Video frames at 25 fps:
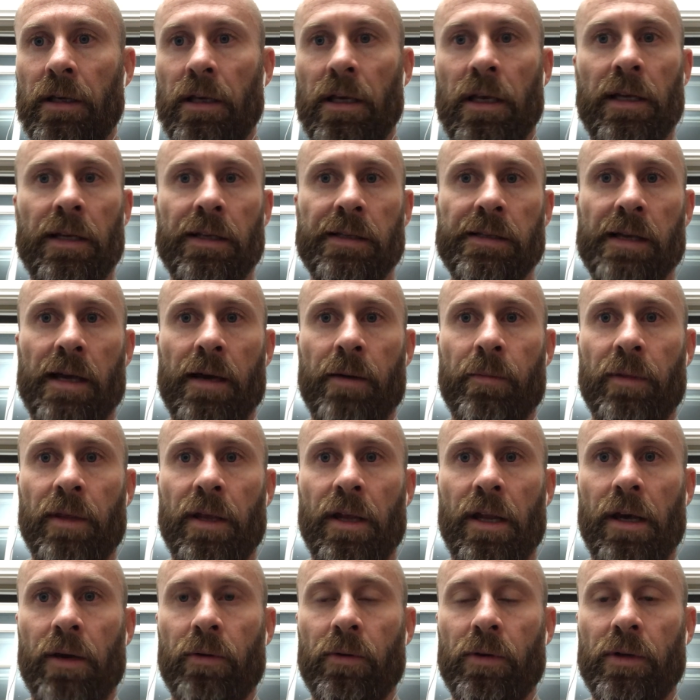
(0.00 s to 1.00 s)
Anytime
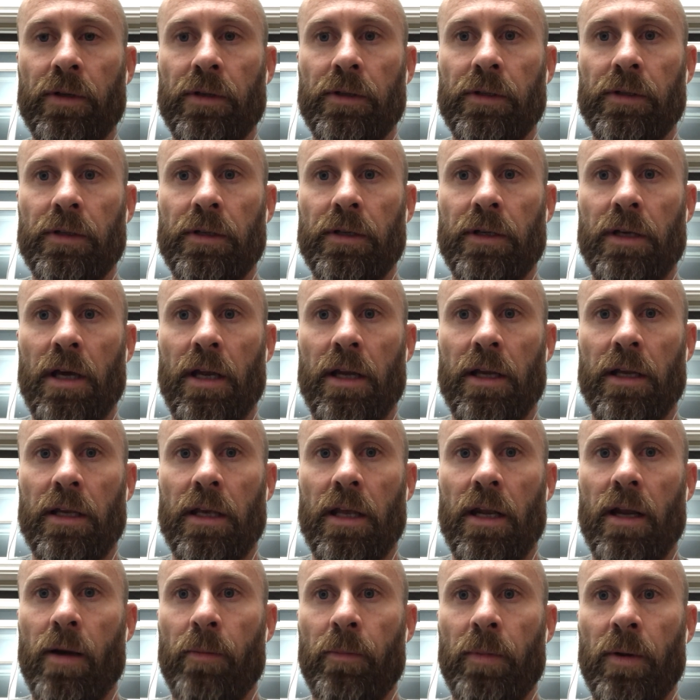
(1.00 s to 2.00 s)
that I would kind of
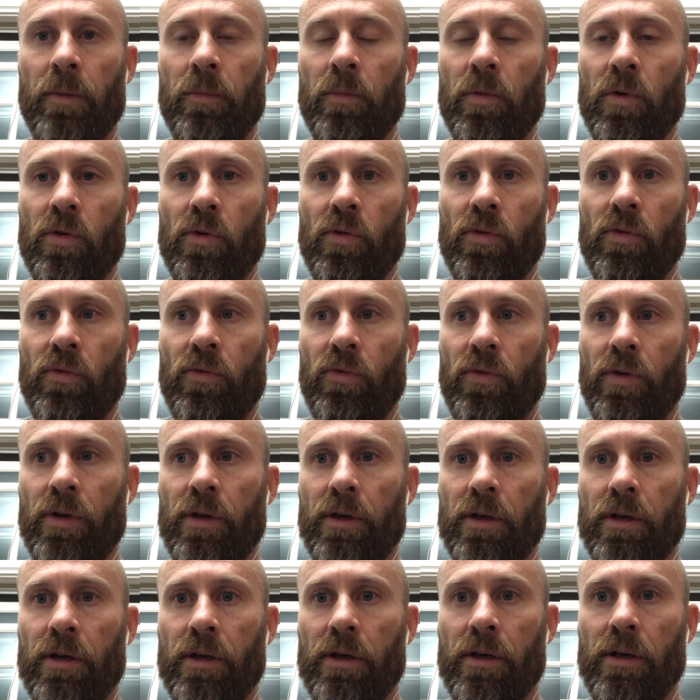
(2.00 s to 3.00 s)
get up and move
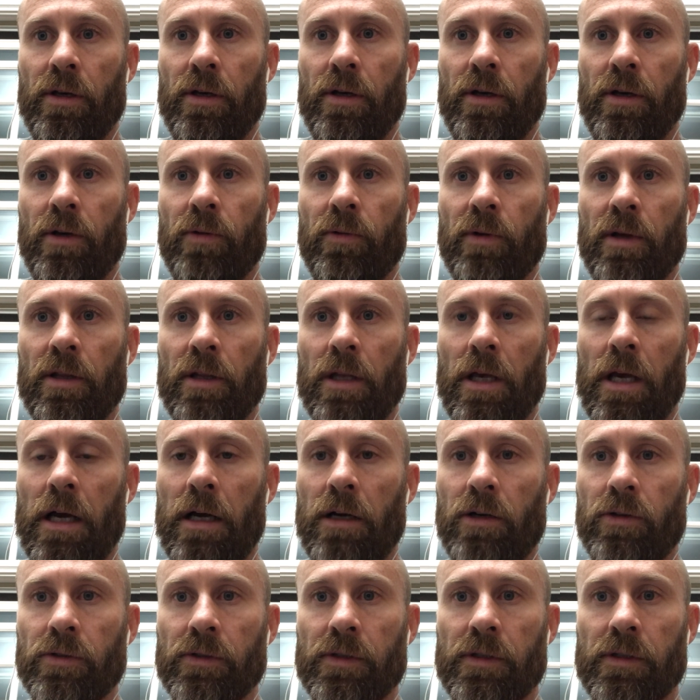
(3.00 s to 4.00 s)
around the
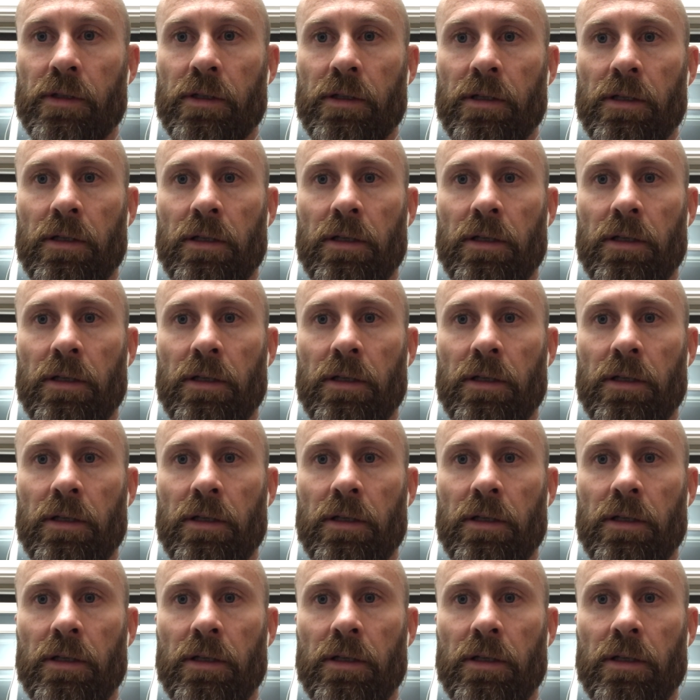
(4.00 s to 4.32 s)
house,